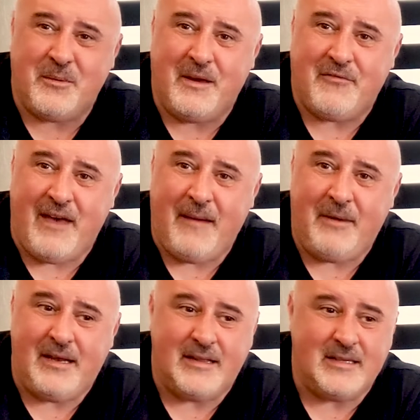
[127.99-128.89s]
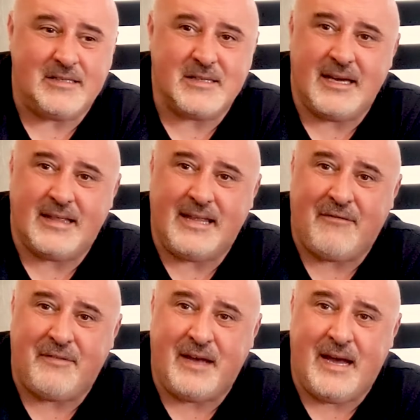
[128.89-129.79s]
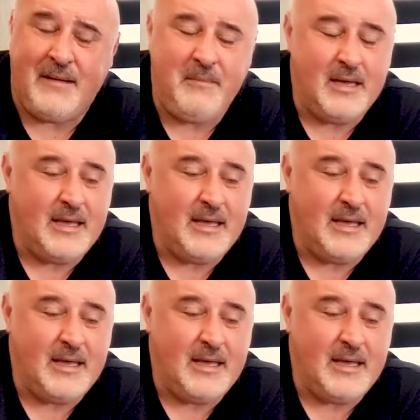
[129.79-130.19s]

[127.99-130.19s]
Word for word: my family in this uh, tough time.